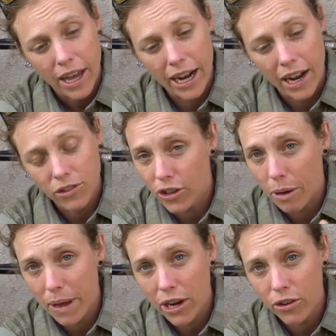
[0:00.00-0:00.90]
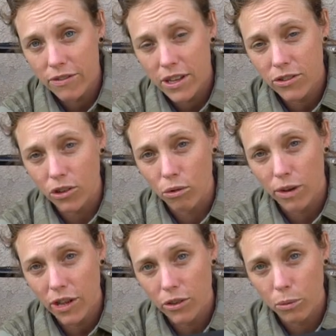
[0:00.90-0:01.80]
And I took a pair of these
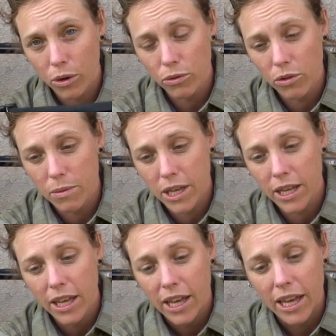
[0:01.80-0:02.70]
around the world with me.